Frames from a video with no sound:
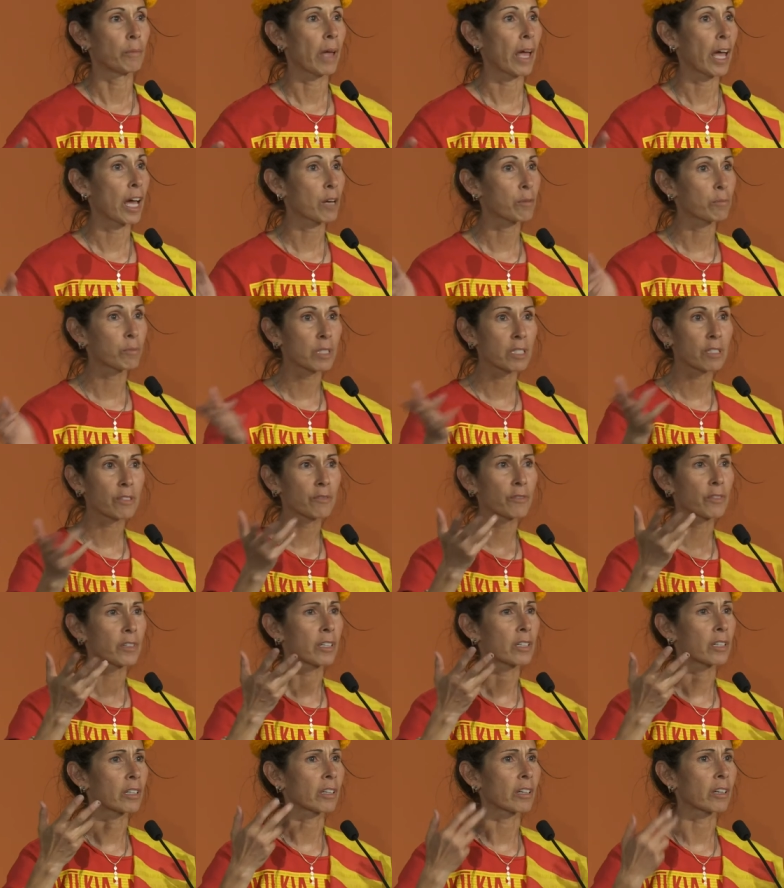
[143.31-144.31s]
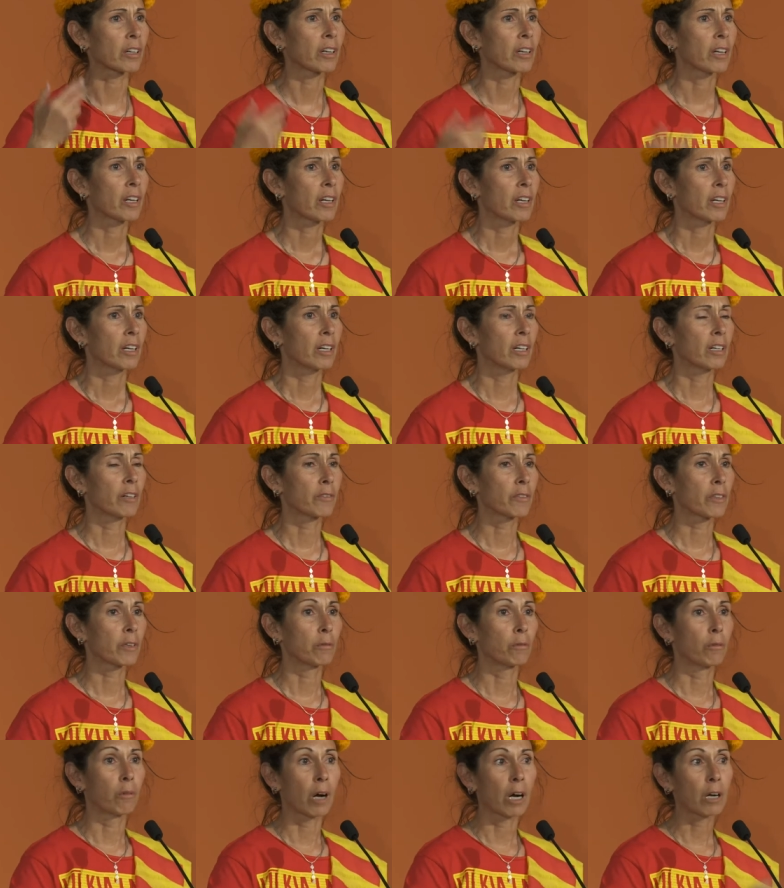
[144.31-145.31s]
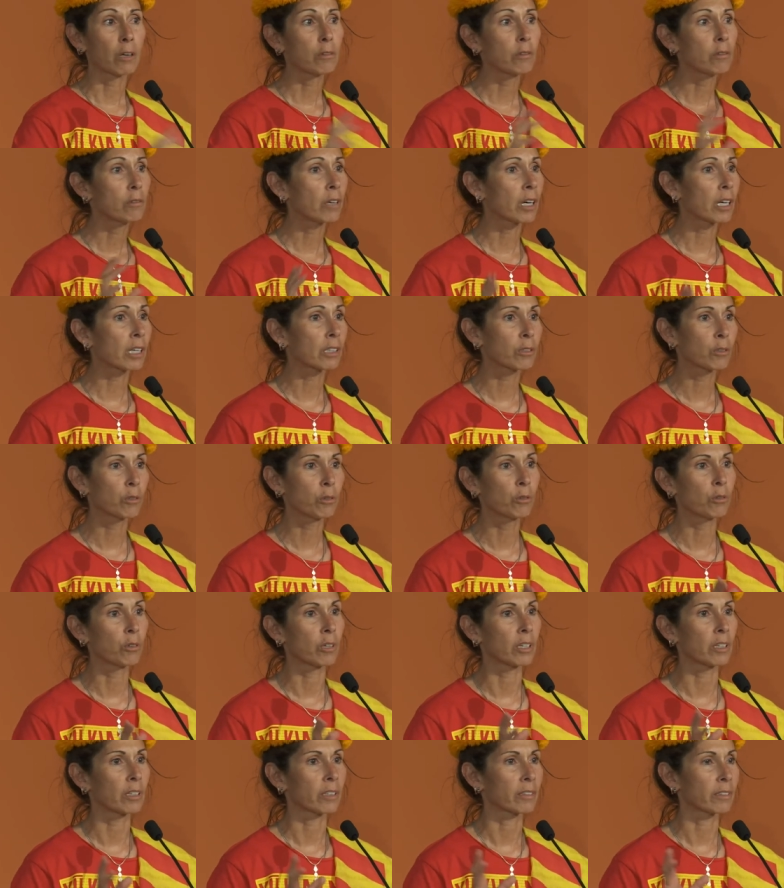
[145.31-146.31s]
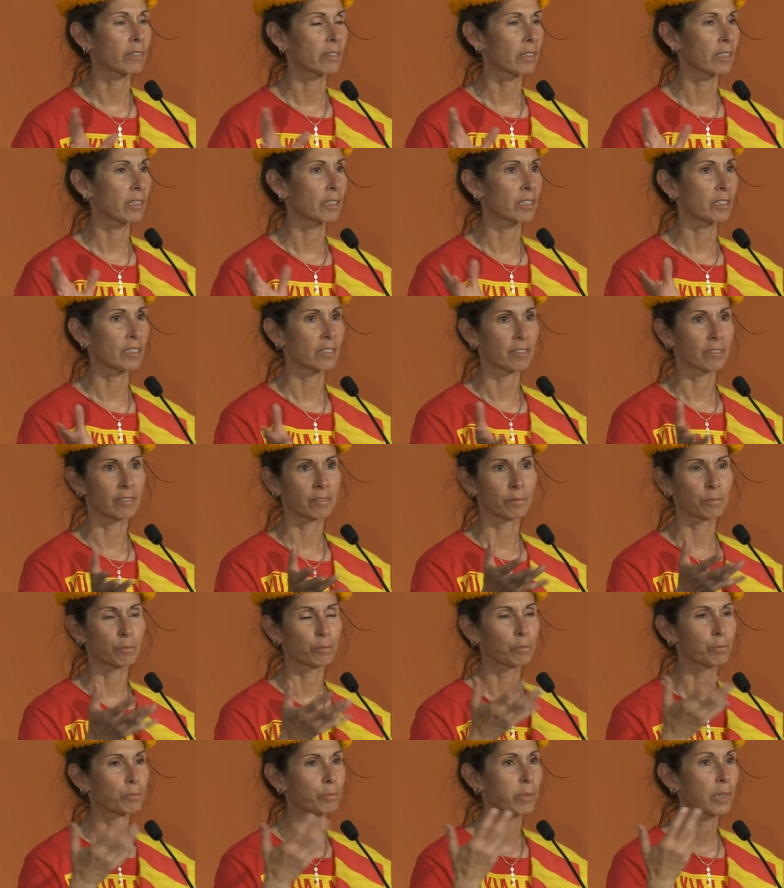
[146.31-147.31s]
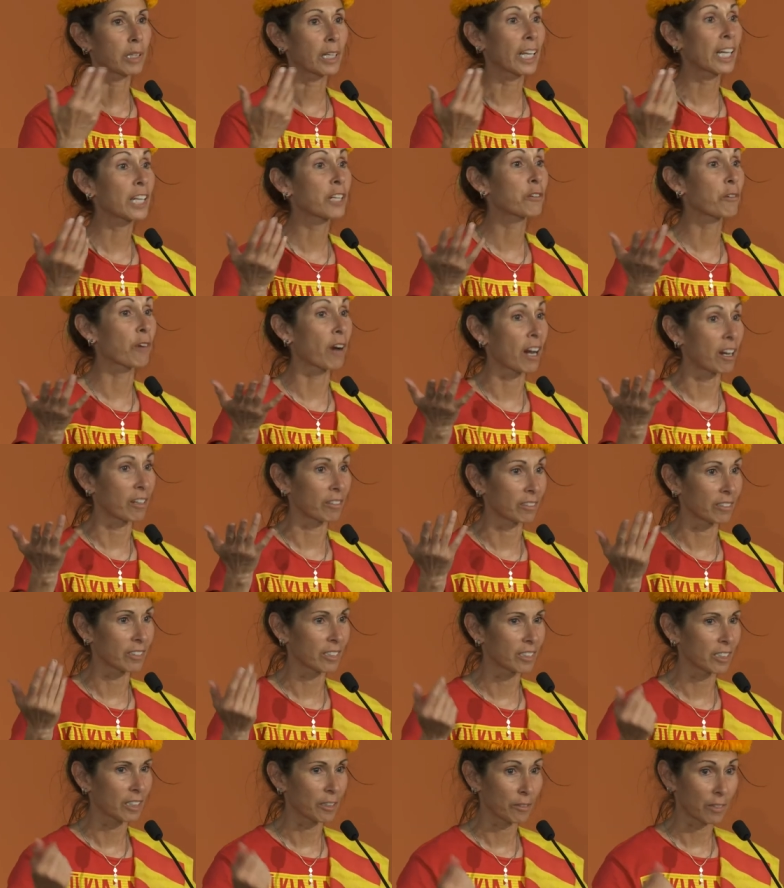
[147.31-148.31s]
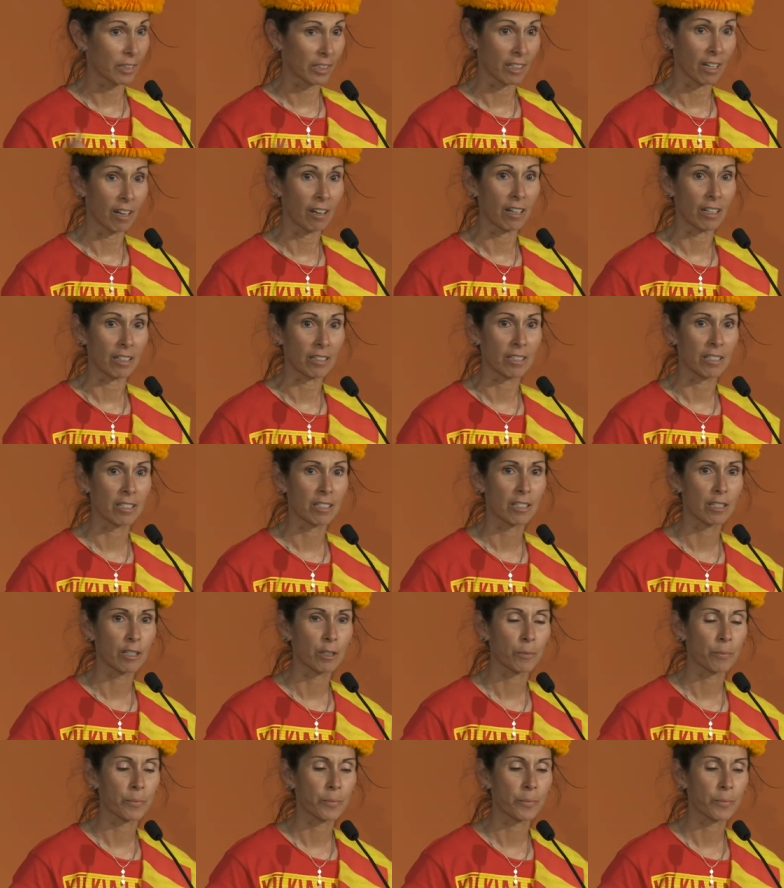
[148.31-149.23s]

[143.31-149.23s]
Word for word: atmosphere of the Wauakua, the playground of the gods,